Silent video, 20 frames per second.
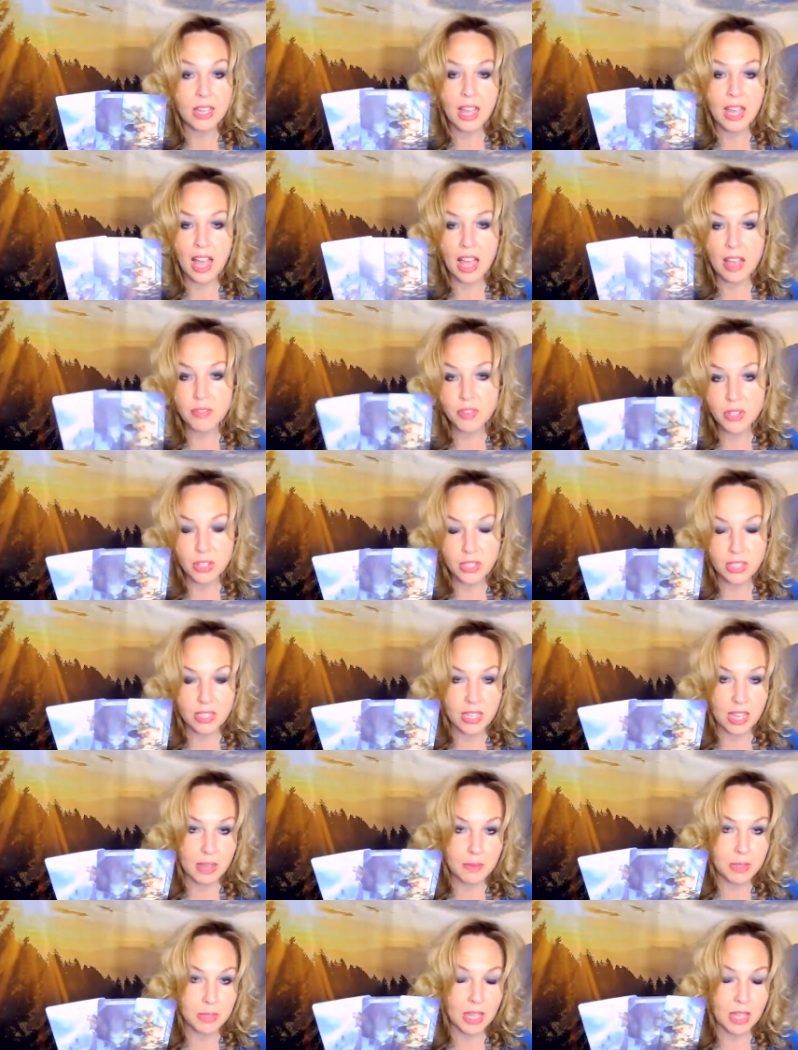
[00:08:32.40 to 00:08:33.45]
have a good
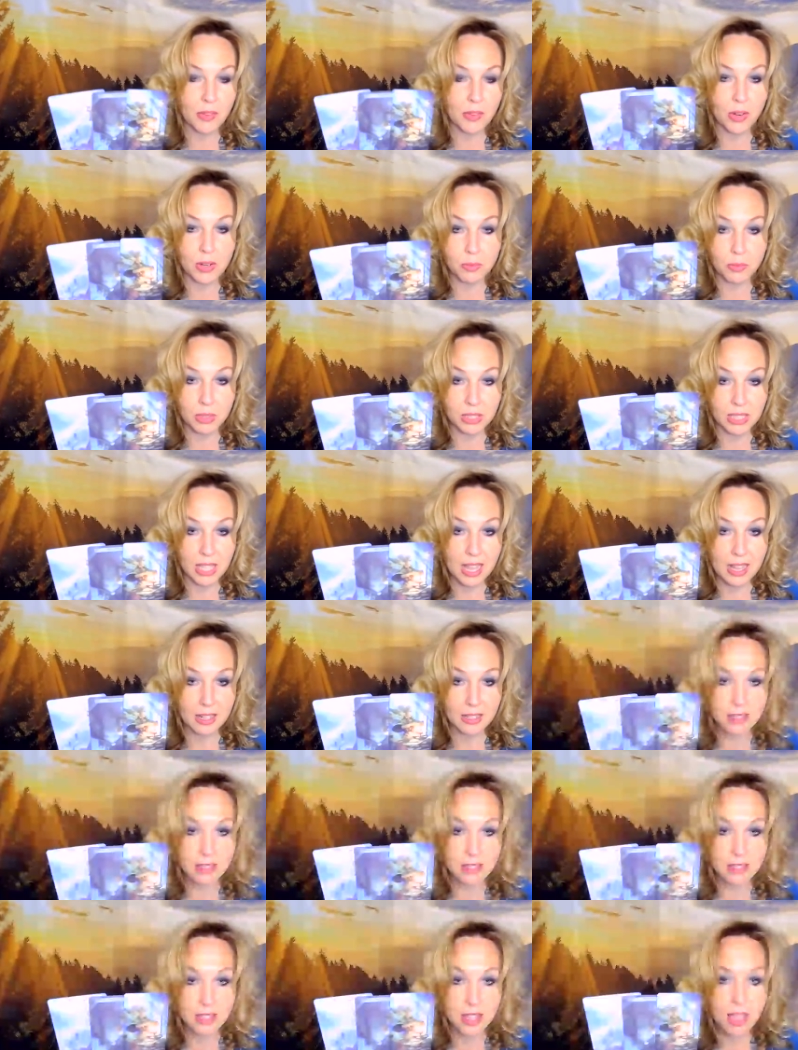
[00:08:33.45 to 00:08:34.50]
time together and
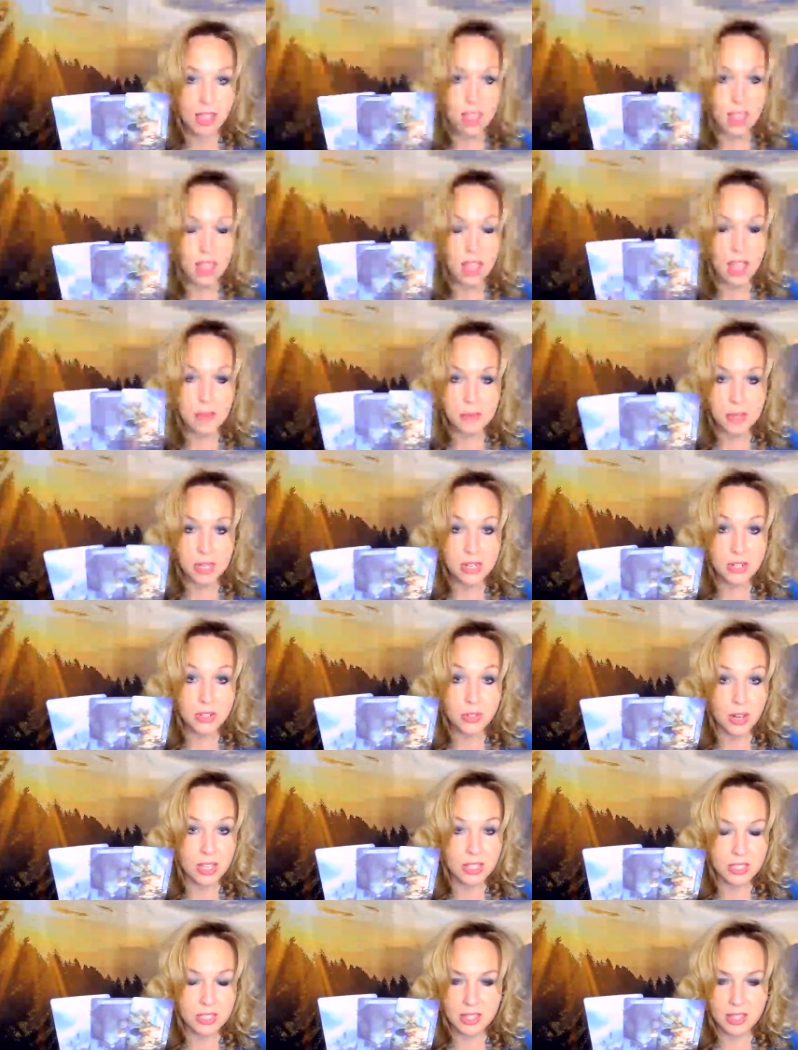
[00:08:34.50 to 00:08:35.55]
relax, I'm going to
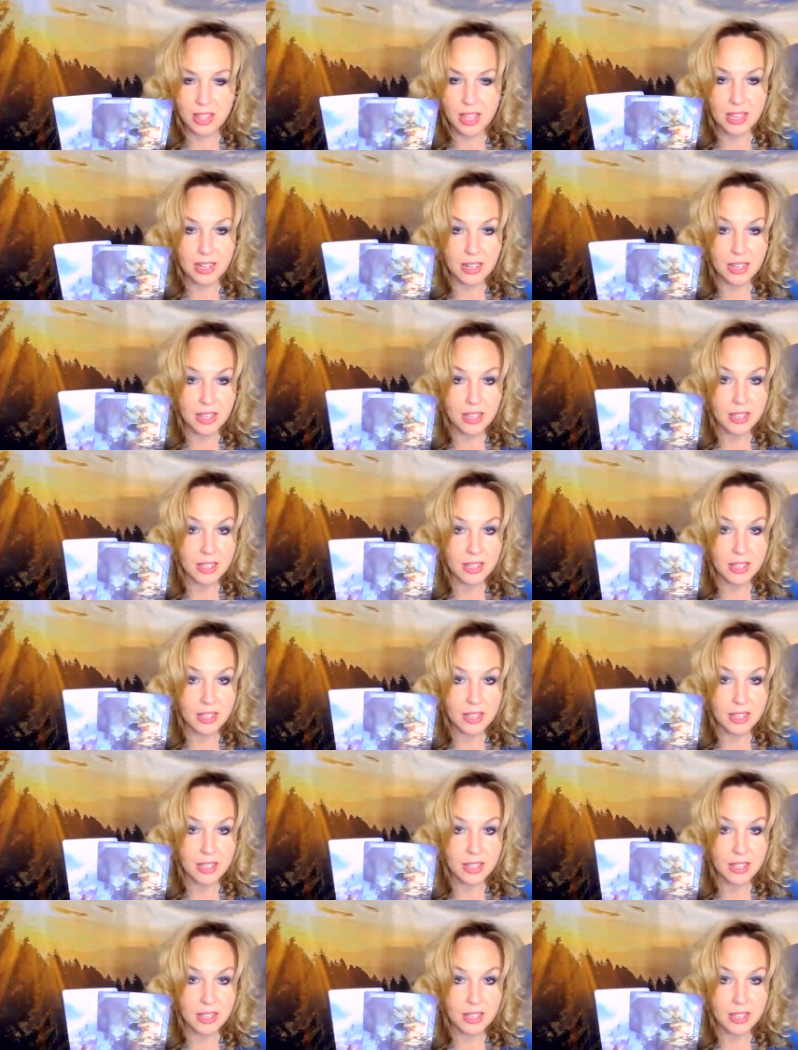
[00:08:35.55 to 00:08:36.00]
trust that